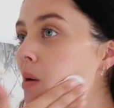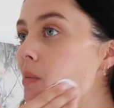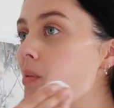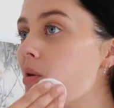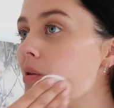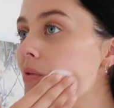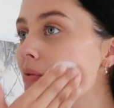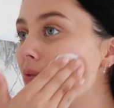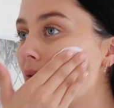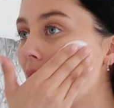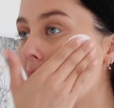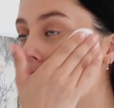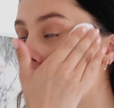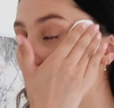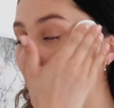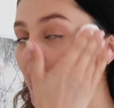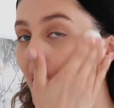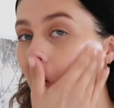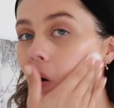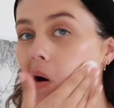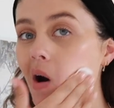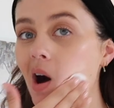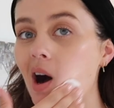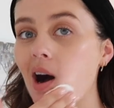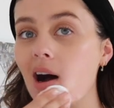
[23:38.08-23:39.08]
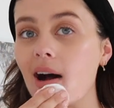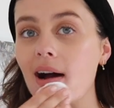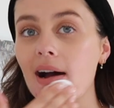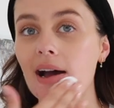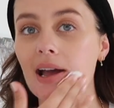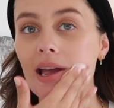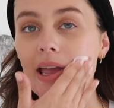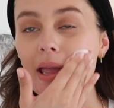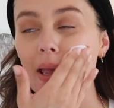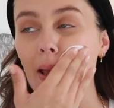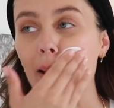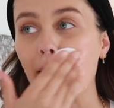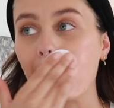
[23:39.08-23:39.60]
before
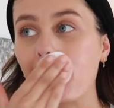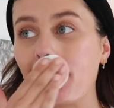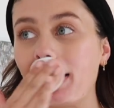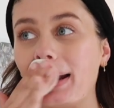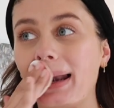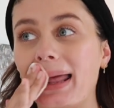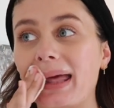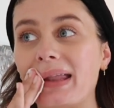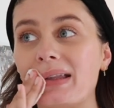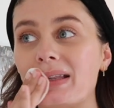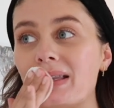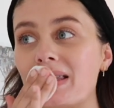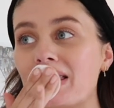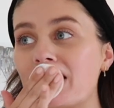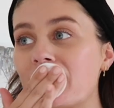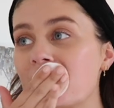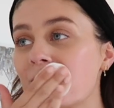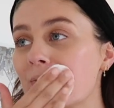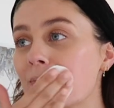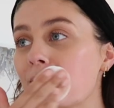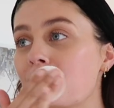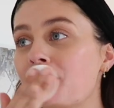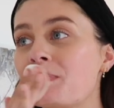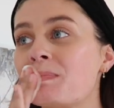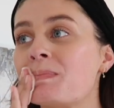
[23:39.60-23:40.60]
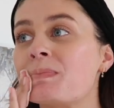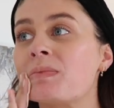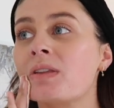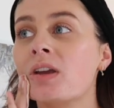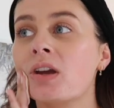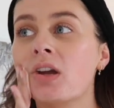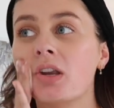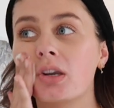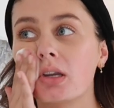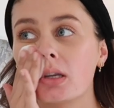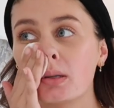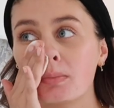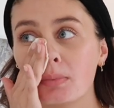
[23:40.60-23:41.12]
I cleanse,
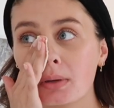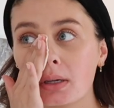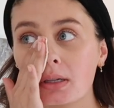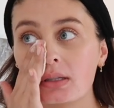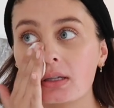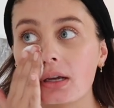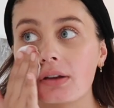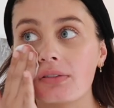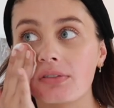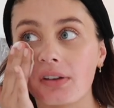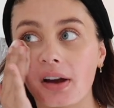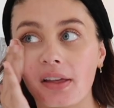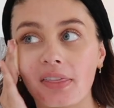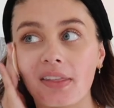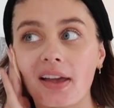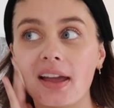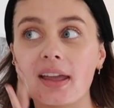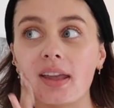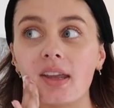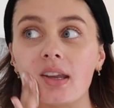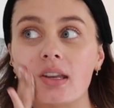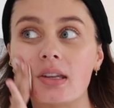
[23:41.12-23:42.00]
just because I find that